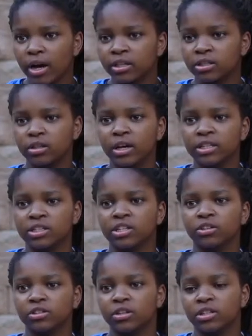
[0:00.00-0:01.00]
I
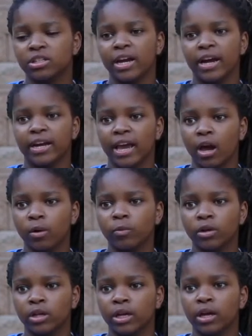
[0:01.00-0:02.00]
still, to this day, I can't
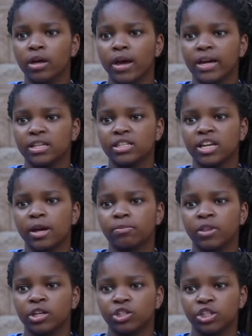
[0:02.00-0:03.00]
really
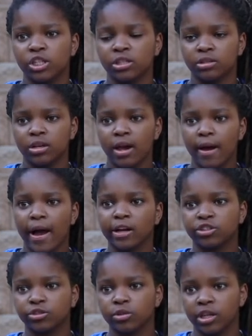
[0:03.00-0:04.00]
accept that she's
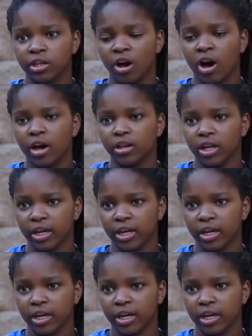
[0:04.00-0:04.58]
actually gone.